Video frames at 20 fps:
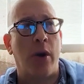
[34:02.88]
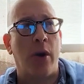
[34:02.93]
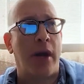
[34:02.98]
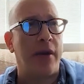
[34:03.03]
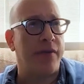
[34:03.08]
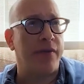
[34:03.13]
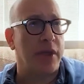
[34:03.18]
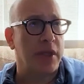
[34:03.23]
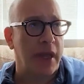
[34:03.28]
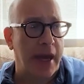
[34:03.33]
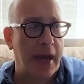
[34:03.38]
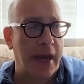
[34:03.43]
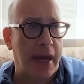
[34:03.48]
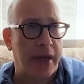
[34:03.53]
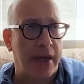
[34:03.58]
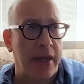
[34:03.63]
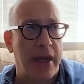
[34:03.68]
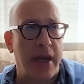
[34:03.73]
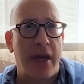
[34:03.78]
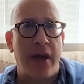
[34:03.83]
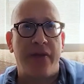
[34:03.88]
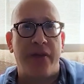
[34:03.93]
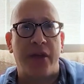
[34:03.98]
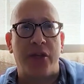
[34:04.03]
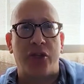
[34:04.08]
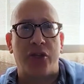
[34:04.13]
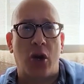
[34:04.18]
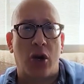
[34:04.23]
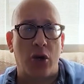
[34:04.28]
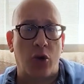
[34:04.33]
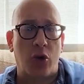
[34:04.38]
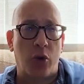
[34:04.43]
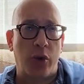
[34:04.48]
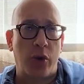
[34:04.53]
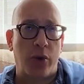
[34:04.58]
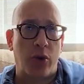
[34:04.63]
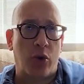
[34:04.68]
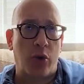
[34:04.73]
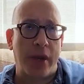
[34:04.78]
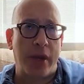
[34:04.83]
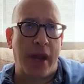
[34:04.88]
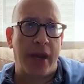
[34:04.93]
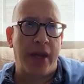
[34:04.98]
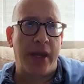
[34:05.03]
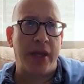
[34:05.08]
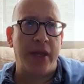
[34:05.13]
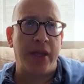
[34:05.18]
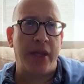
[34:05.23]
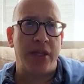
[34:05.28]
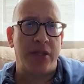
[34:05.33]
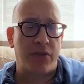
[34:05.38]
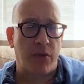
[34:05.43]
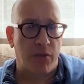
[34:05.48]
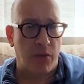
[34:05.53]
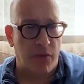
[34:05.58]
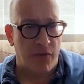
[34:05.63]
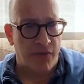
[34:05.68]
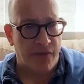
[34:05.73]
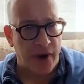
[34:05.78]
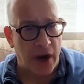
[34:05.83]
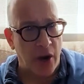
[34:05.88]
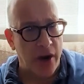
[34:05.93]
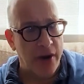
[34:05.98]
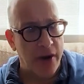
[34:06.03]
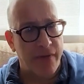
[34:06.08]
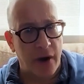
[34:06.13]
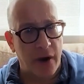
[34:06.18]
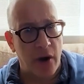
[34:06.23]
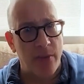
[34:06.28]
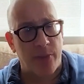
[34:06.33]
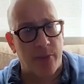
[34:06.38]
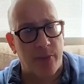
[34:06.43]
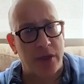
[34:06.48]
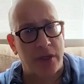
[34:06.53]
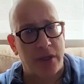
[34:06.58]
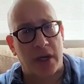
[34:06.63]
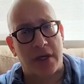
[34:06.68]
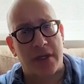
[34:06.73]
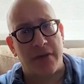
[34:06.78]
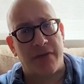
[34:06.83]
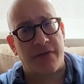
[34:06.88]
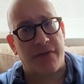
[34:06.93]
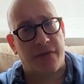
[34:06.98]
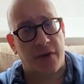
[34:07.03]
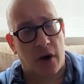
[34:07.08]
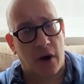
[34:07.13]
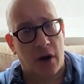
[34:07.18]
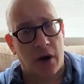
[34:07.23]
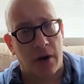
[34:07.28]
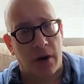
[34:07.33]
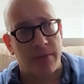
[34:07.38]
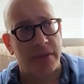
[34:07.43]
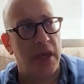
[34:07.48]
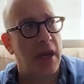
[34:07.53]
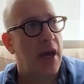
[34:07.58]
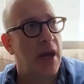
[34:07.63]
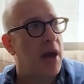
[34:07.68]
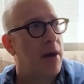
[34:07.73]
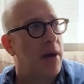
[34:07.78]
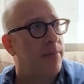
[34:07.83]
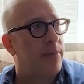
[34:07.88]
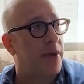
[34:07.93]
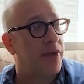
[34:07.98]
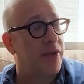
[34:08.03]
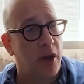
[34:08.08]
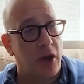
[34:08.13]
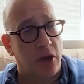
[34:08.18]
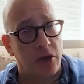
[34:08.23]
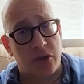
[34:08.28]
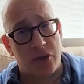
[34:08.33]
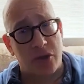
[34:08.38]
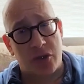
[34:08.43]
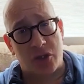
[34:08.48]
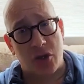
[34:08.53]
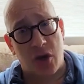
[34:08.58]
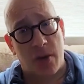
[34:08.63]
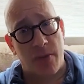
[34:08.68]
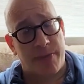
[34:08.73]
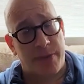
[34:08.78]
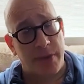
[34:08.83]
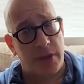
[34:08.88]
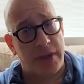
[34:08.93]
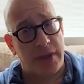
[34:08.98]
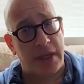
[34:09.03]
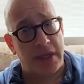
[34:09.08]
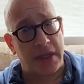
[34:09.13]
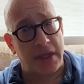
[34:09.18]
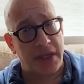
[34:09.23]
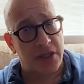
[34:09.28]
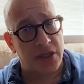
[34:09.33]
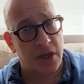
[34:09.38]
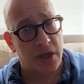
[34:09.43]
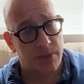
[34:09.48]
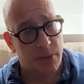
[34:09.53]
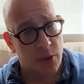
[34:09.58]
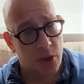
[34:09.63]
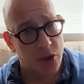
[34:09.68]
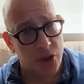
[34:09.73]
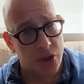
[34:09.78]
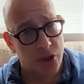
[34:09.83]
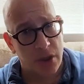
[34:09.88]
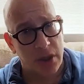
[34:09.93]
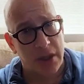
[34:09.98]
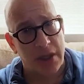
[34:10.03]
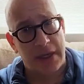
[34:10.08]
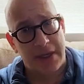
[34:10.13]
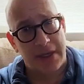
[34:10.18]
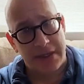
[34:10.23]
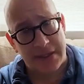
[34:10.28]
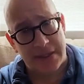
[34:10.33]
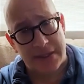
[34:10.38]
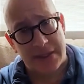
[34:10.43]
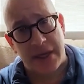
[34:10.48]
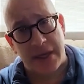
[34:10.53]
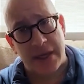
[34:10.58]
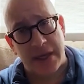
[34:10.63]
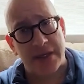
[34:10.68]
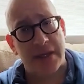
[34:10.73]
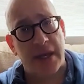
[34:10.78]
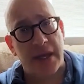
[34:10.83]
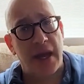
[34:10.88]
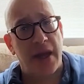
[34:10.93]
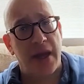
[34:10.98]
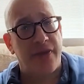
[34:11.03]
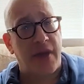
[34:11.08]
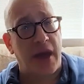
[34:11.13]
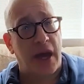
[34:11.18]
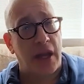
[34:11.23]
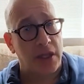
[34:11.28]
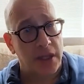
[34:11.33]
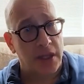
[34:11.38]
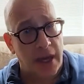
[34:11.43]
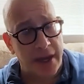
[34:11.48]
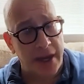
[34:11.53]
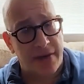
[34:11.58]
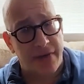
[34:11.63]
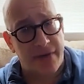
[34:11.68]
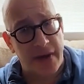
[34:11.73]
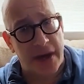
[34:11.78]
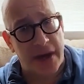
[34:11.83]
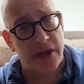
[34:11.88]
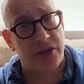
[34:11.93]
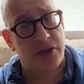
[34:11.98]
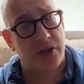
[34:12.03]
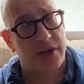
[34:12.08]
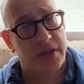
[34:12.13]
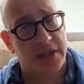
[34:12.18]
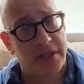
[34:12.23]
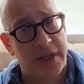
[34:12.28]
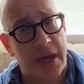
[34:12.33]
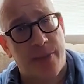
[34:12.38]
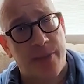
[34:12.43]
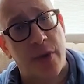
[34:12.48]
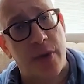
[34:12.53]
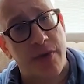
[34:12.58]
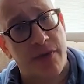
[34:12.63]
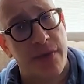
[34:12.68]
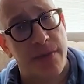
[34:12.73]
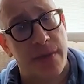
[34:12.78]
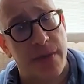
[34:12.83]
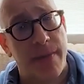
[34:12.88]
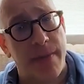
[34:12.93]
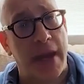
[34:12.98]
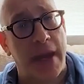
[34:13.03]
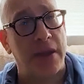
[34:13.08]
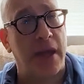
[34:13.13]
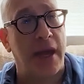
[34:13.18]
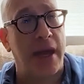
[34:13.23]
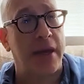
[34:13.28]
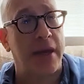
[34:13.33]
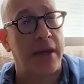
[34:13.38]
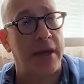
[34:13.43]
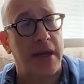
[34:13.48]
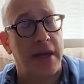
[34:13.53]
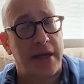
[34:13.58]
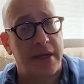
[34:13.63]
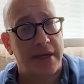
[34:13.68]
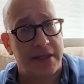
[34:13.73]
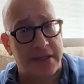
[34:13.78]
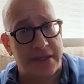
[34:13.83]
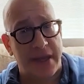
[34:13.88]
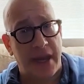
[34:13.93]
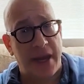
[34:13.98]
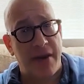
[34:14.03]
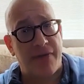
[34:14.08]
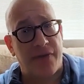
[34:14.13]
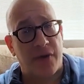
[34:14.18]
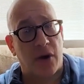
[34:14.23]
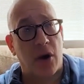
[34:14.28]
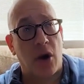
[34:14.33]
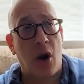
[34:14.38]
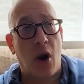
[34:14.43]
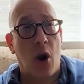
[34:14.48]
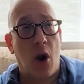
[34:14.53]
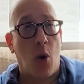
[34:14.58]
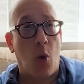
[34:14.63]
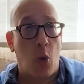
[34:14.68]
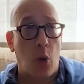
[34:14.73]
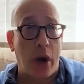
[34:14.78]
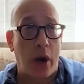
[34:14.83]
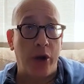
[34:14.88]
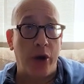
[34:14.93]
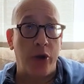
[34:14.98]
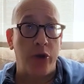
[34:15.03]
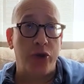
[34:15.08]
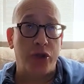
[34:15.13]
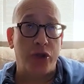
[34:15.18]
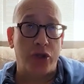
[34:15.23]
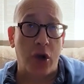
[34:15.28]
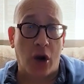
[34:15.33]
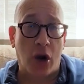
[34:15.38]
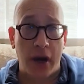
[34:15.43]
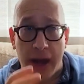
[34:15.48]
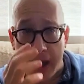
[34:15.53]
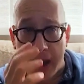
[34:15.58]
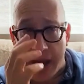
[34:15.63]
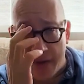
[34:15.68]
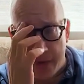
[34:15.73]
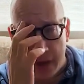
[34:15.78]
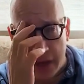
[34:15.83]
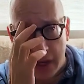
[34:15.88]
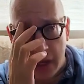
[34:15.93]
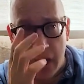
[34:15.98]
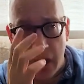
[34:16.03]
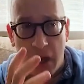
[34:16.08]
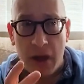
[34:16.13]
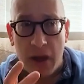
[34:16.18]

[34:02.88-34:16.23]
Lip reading: out of the land. They start creating these very, very productive farms, but they also start building these commercial cities that, like Venice, are separate from the mainland, safer, where you start having